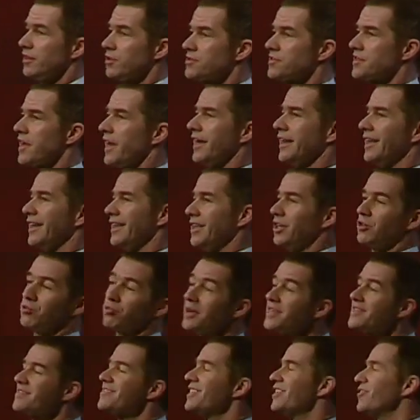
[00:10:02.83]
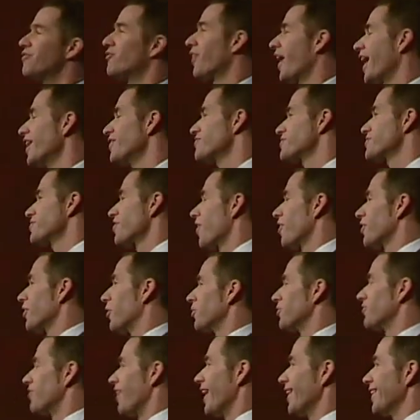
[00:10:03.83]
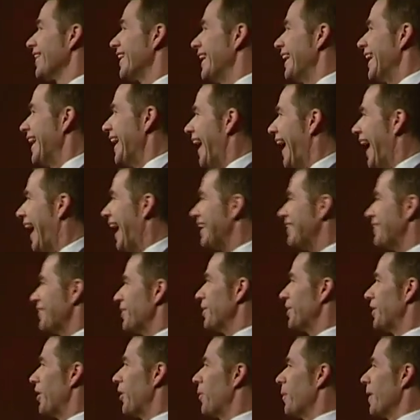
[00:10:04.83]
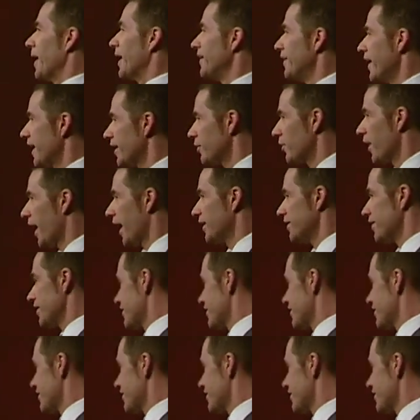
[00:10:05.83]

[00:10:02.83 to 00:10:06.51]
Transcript: to stay in a ritzy 5-star hotel, and you know, there you had